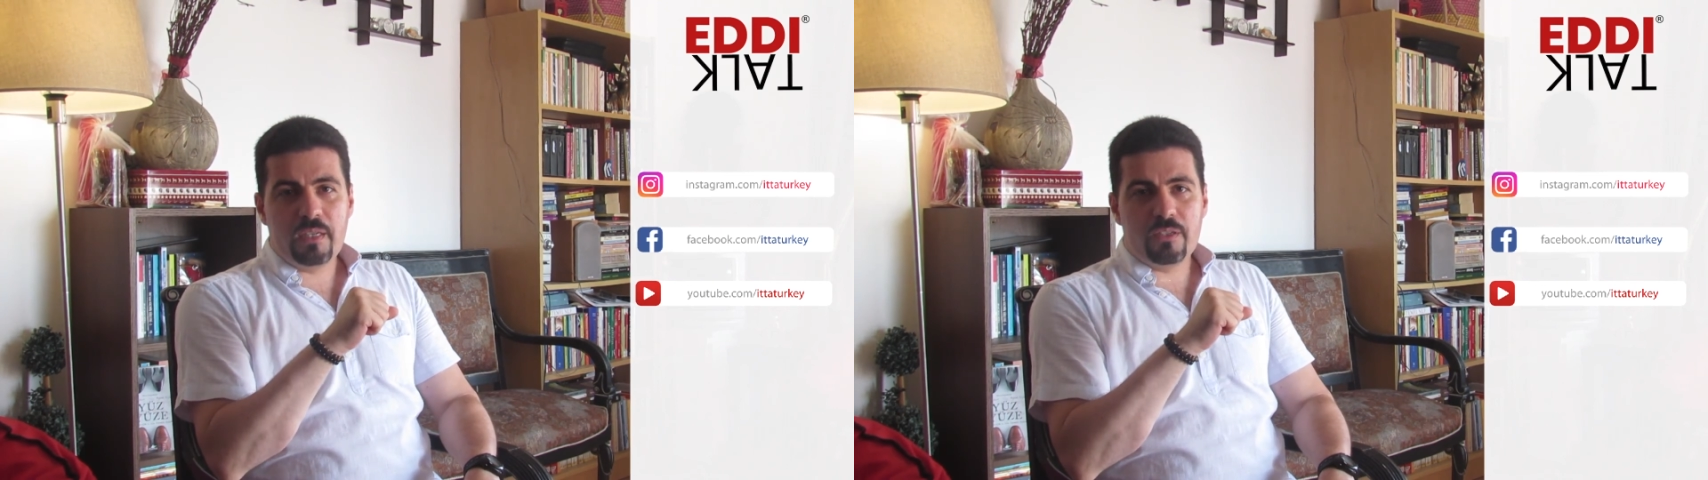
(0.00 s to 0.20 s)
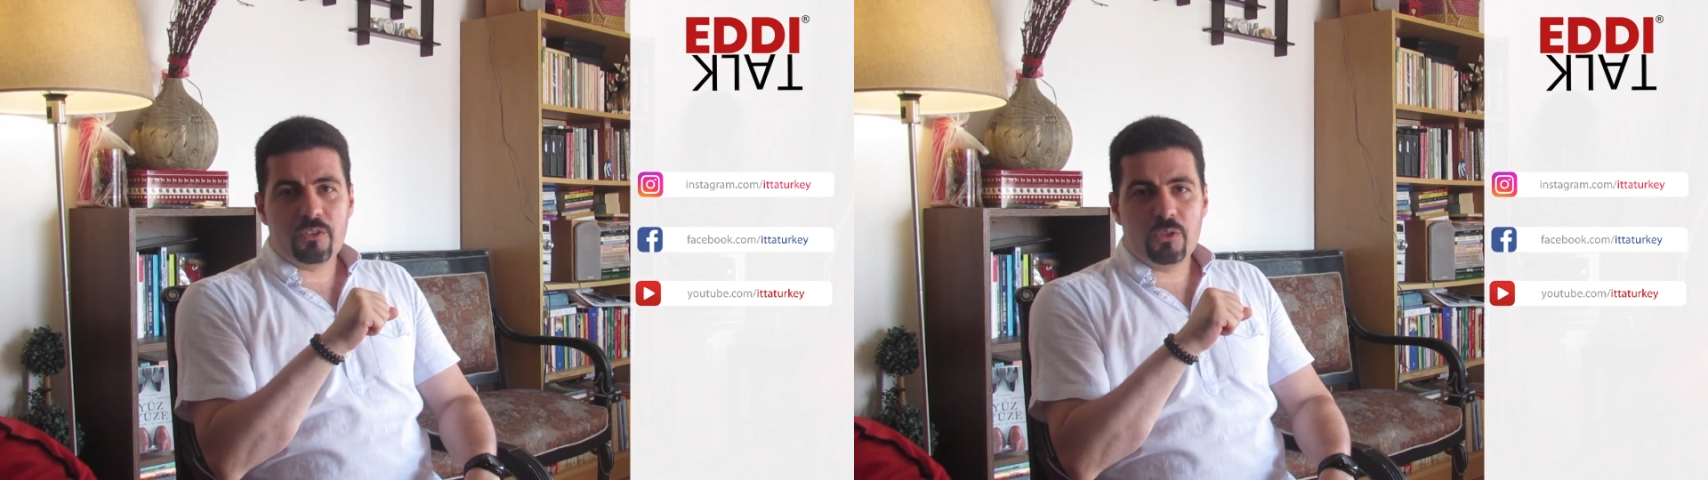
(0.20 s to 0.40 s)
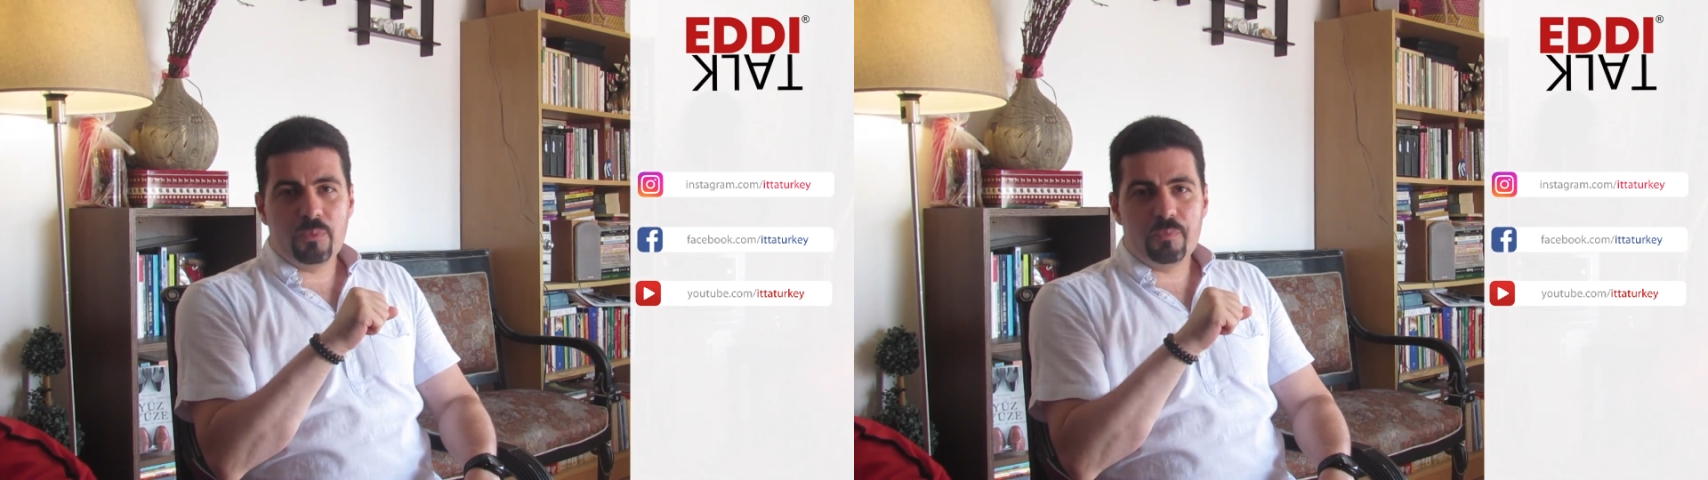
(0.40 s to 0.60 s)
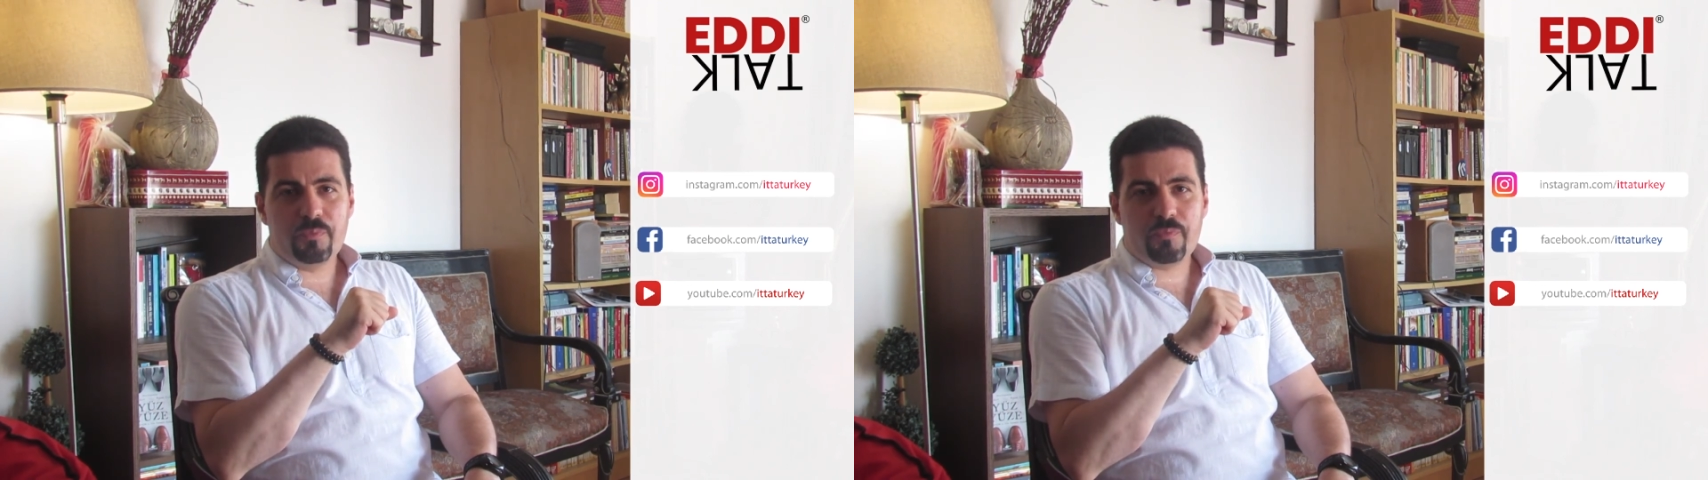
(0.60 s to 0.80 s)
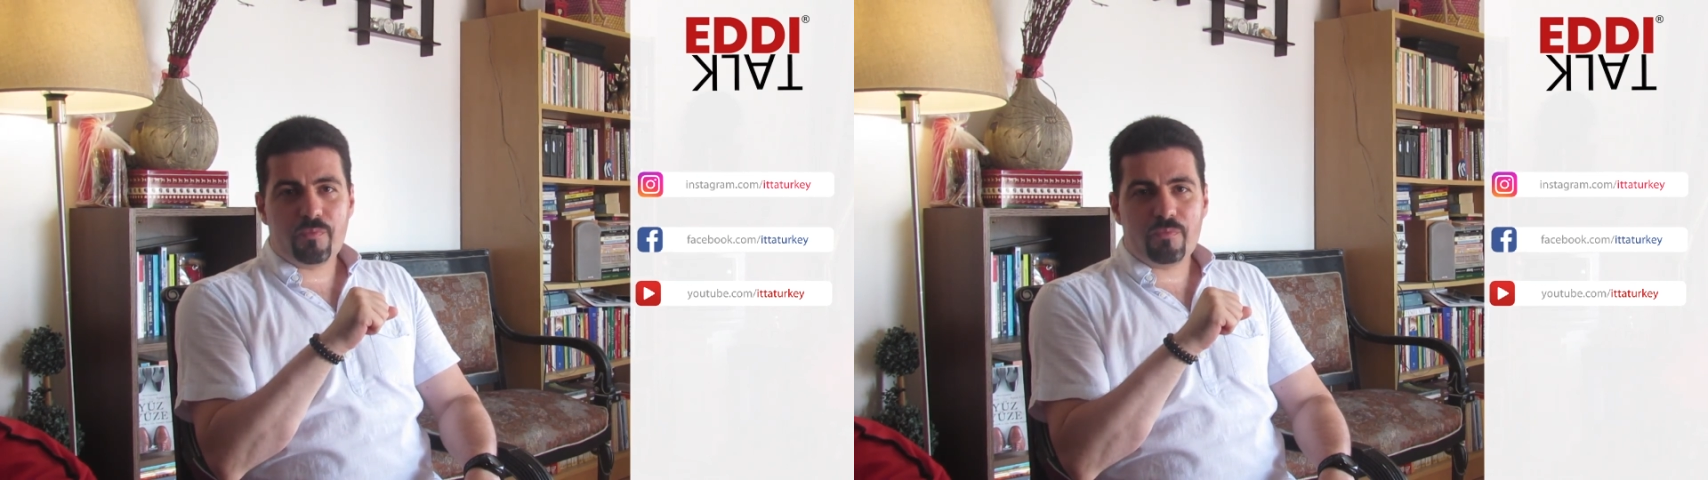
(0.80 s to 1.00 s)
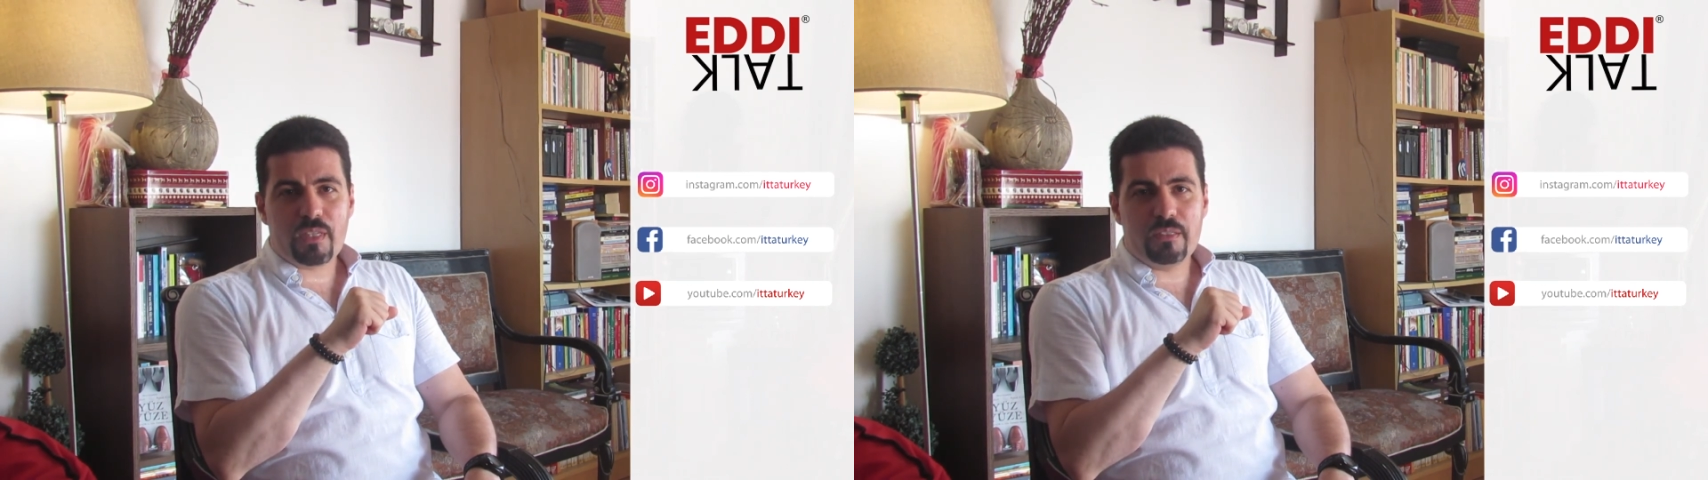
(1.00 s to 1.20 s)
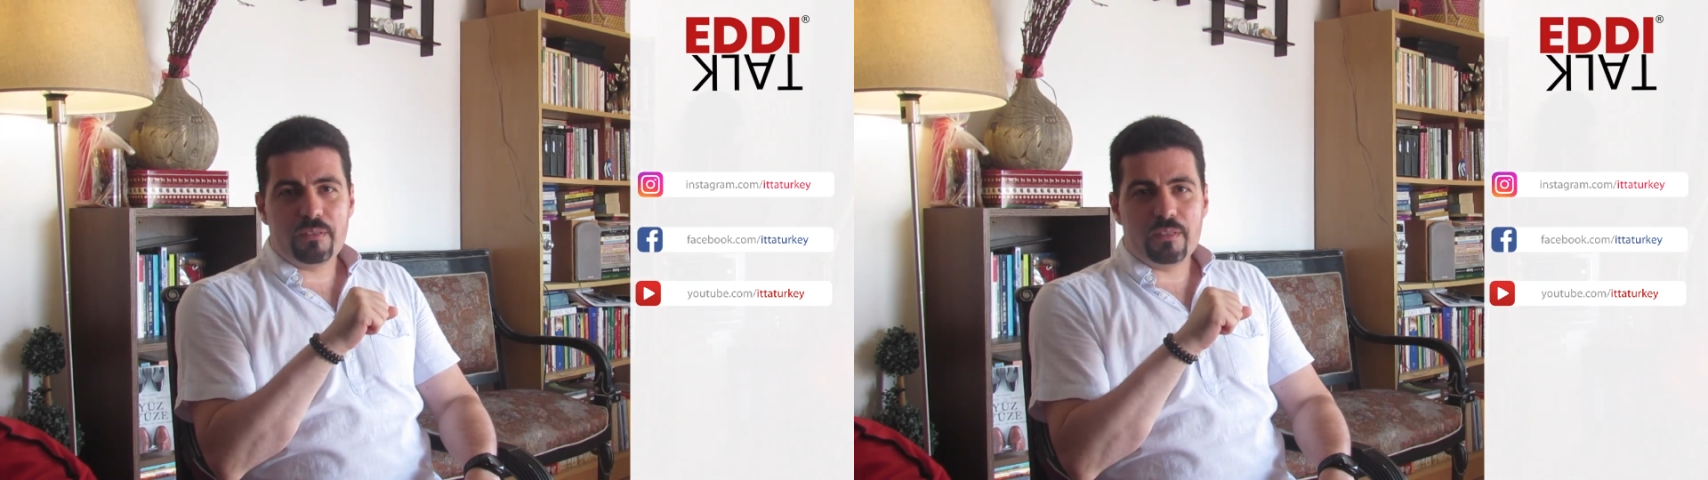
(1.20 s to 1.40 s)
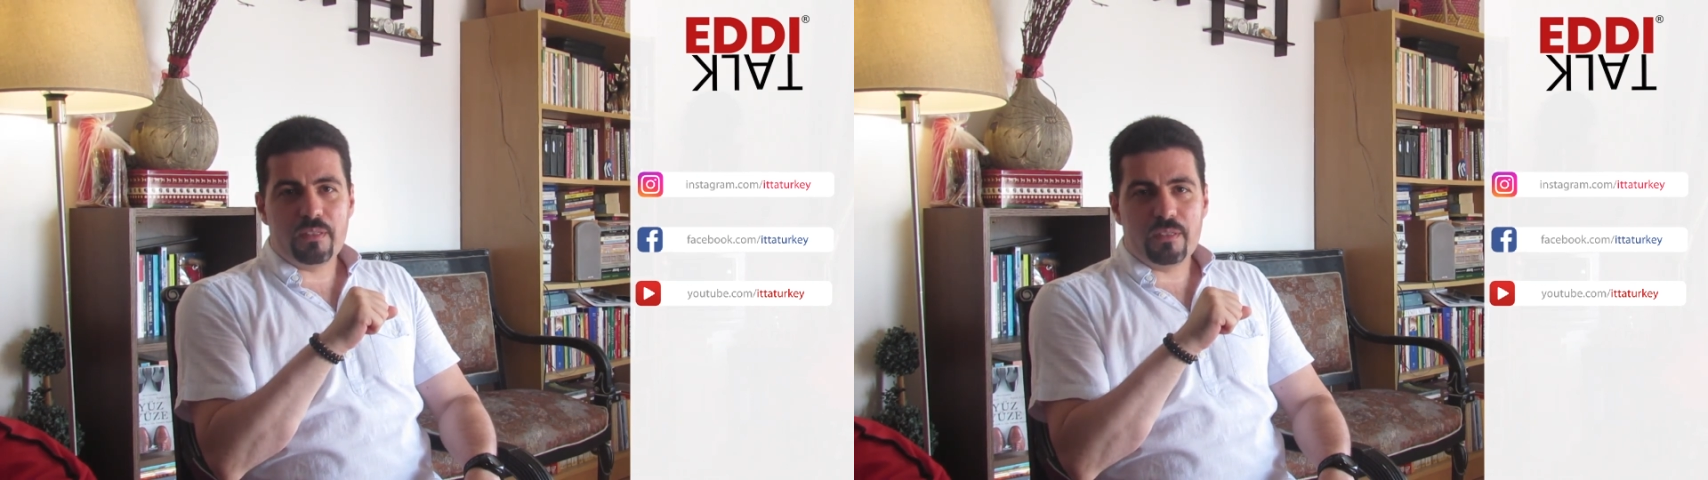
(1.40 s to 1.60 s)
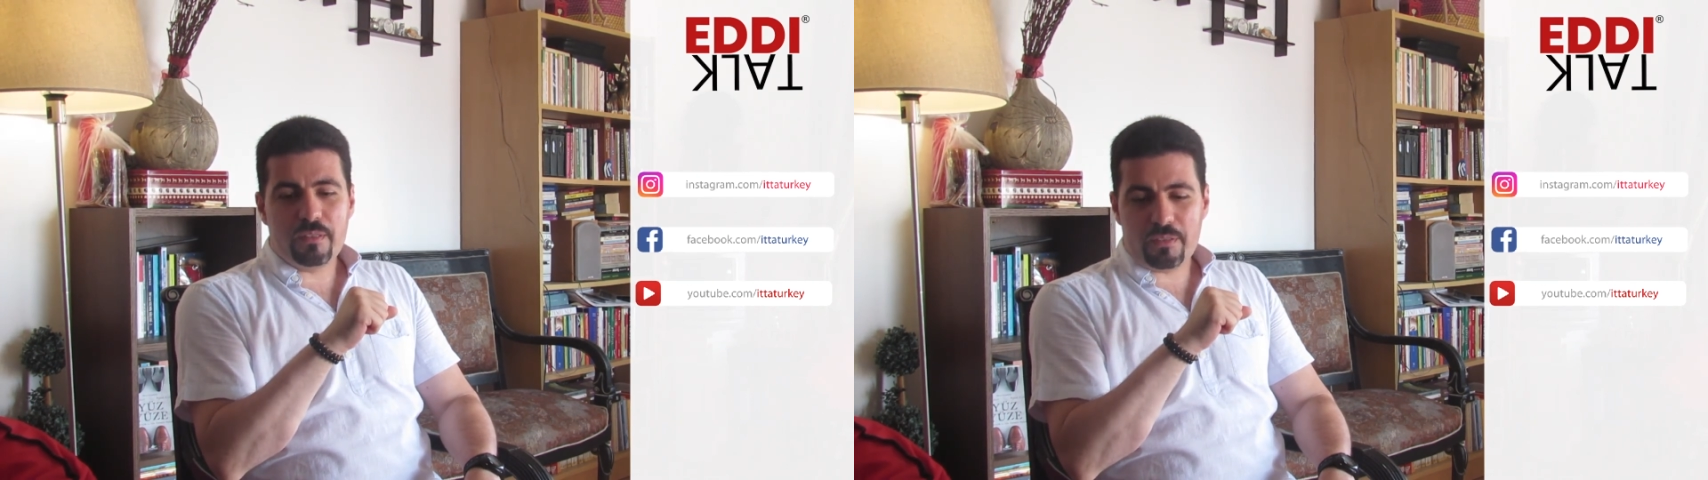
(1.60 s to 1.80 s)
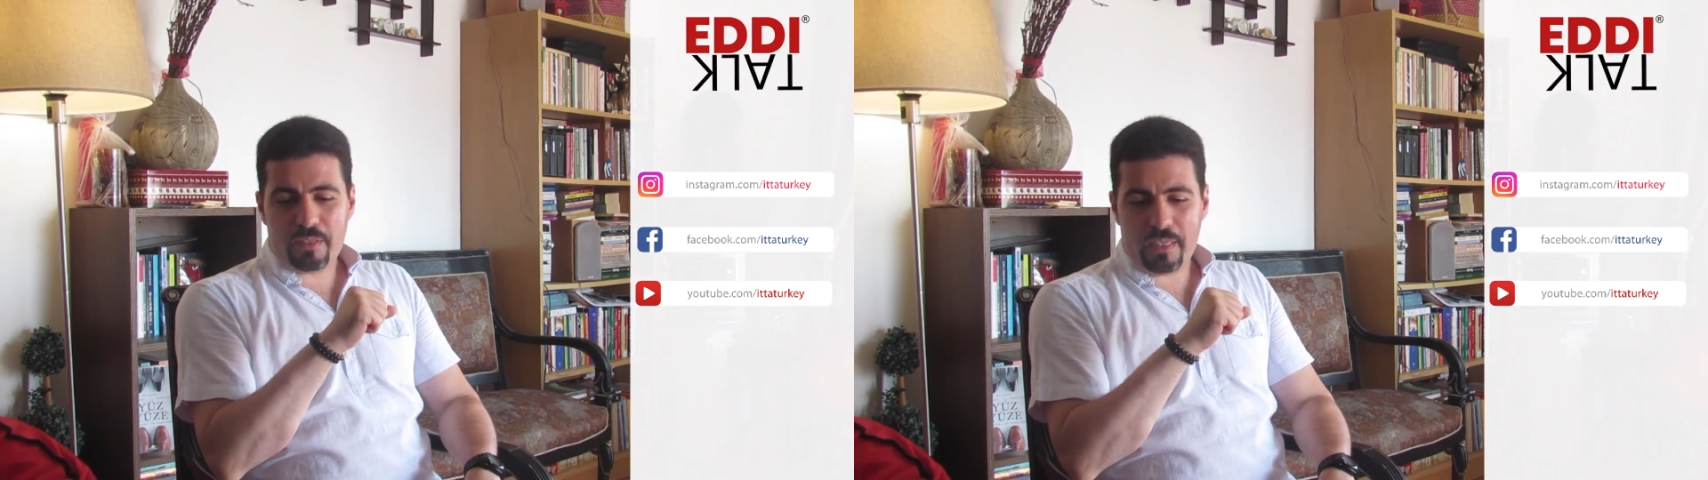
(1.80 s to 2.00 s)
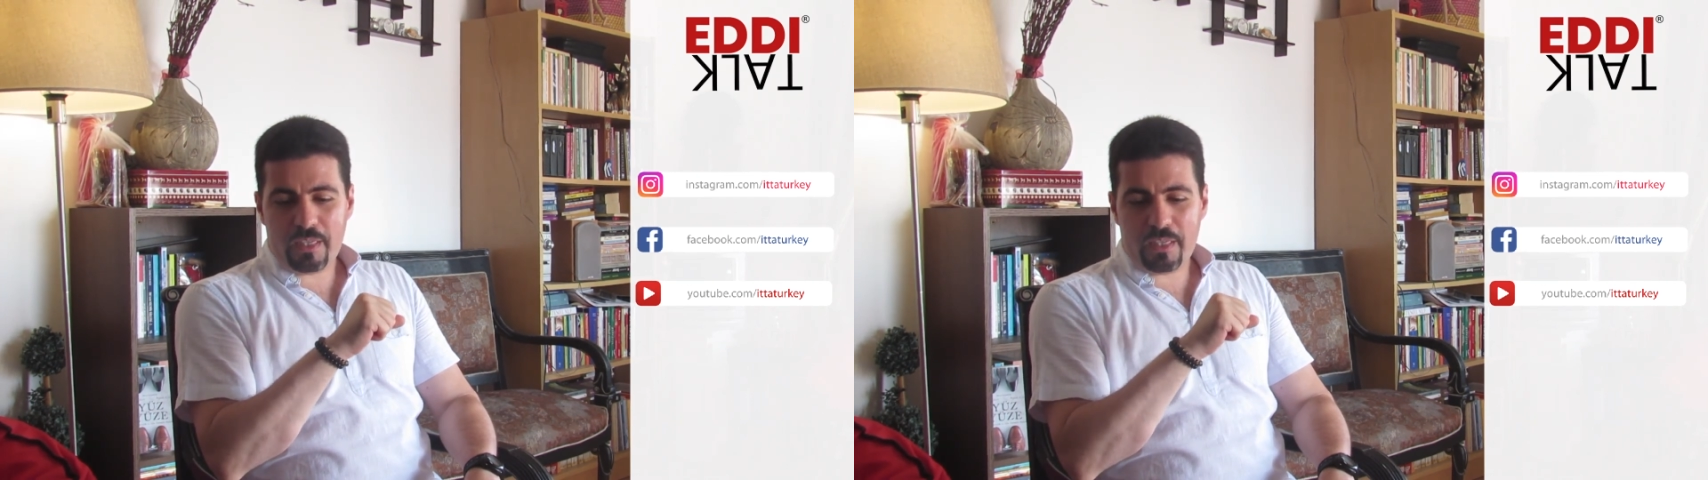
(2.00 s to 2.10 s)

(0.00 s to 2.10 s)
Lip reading: So take